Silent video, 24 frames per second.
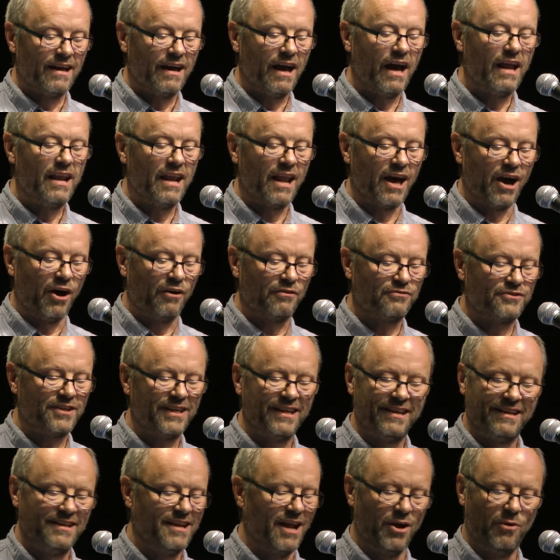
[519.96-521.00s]
I laughed.
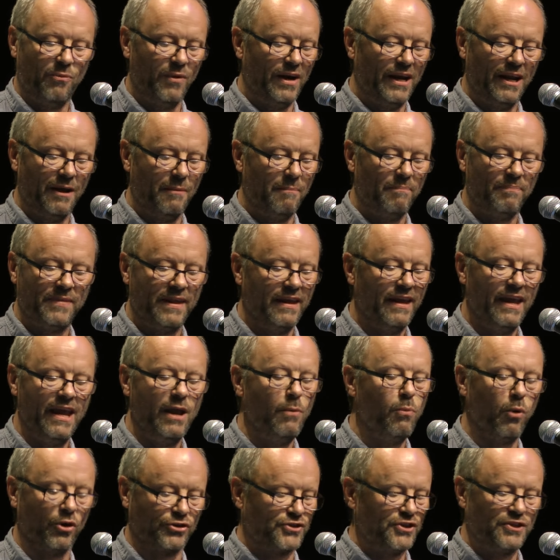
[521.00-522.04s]
"No, William, he
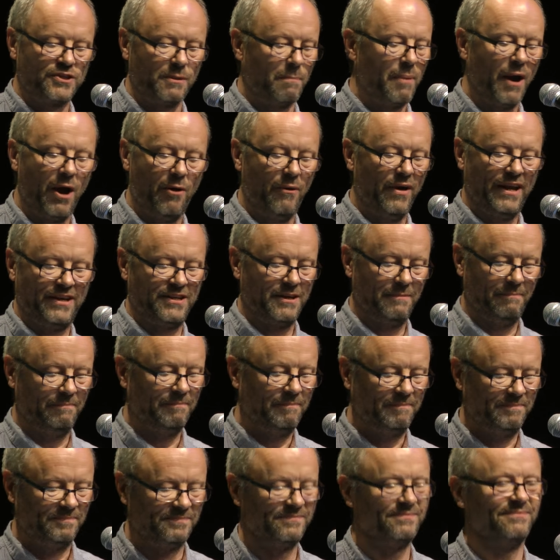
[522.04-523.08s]
wasn't a poet."
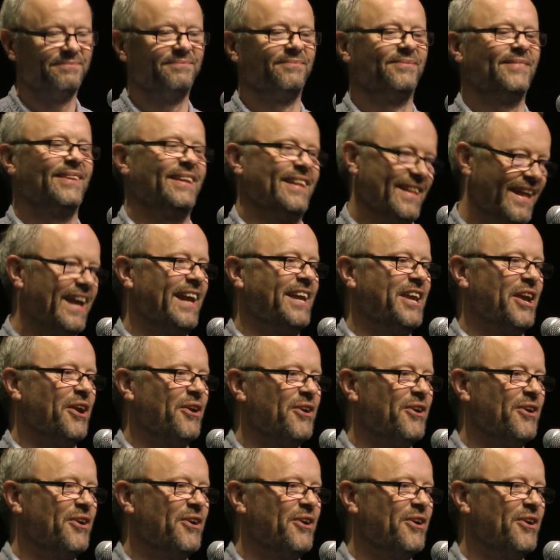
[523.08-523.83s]
Thank